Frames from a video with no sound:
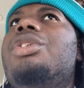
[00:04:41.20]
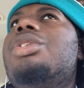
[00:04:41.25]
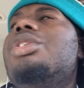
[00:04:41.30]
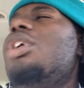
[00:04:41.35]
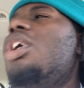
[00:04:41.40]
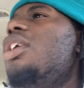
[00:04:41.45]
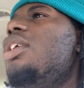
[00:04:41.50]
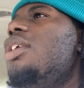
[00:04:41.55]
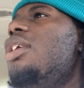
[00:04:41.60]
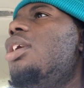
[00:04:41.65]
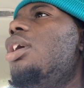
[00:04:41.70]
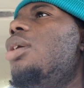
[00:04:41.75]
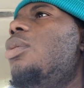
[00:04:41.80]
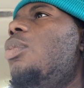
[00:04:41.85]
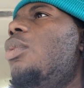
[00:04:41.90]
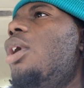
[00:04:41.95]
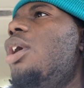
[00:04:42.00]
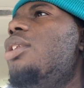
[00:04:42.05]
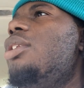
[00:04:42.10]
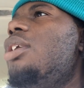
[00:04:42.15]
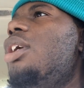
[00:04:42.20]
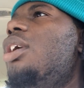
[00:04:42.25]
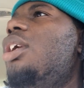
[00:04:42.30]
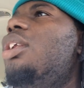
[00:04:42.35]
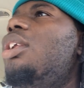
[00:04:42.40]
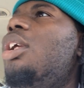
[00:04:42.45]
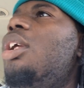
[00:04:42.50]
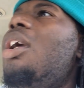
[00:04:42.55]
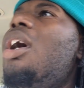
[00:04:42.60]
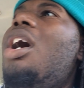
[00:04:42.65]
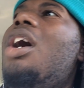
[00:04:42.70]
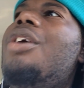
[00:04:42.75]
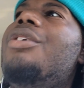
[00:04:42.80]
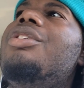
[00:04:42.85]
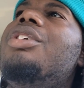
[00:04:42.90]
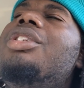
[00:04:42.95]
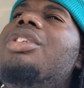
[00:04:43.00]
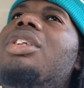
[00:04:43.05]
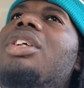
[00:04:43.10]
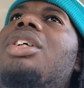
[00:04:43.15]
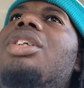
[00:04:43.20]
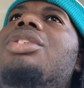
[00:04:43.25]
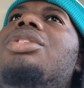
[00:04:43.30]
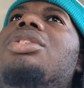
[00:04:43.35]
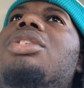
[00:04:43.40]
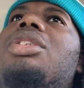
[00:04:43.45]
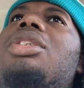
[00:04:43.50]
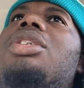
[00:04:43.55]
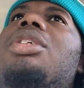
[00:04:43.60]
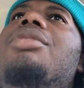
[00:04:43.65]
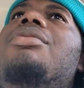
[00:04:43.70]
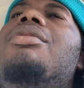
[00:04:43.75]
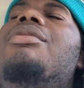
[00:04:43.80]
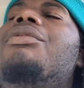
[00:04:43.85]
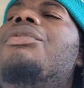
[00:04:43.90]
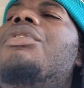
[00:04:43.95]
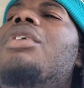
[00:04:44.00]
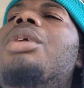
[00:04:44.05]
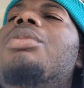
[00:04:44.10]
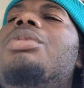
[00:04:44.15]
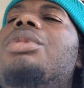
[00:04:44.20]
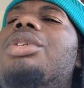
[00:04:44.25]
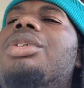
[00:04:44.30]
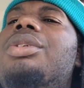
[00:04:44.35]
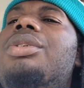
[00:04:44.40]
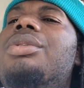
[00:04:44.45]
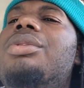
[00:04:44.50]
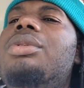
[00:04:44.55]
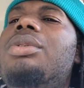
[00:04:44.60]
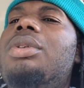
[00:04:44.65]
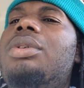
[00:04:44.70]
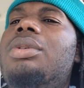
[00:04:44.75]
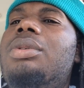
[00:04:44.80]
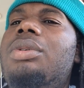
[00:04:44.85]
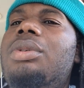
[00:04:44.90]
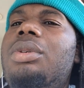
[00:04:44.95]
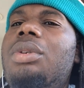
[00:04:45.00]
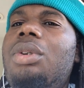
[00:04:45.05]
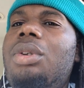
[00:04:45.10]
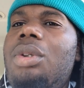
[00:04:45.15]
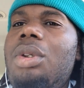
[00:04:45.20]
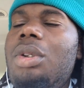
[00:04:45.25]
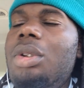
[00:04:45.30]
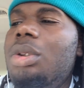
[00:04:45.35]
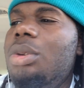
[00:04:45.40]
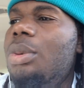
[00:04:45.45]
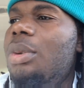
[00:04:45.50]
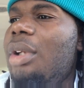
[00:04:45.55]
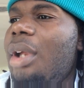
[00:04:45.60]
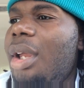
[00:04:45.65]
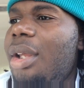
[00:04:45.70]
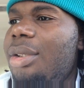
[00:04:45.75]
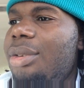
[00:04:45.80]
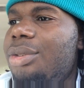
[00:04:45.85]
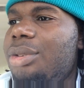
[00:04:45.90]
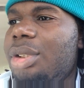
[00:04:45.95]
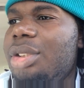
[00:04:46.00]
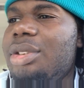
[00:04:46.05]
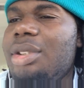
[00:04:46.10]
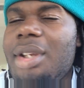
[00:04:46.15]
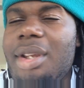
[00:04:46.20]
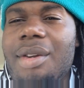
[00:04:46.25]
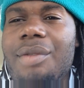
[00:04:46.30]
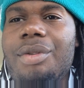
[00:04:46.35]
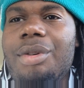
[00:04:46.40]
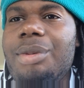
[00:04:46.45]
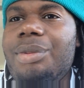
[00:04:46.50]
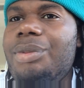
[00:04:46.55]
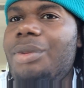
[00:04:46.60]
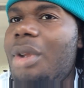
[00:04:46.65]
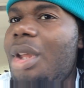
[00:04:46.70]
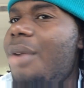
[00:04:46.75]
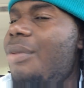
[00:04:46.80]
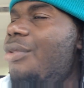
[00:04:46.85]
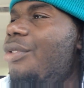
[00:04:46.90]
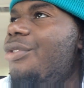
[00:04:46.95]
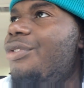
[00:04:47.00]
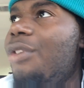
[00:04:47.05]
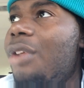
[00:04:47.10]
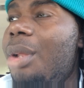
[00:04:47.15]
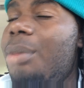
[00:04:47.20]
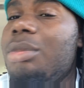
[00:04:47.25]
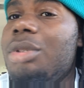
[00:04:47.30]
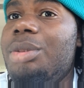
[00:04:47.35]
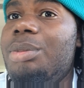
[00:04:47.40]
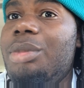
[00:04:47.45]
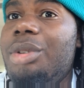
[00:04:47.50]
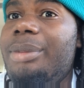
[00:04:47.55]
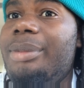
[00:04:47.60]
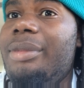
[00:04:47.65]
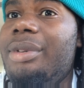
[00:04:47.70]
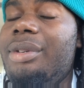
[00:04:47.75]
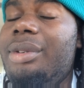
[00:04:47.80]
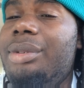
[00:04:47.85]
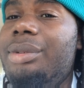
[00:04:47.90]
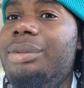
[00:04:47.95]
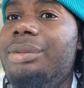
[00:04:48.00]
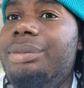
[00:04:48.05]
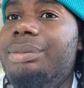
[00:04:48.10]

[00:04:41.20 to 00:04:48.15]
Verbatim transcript: They in one day, they out the next. Even family, you know, you can't trust every every family member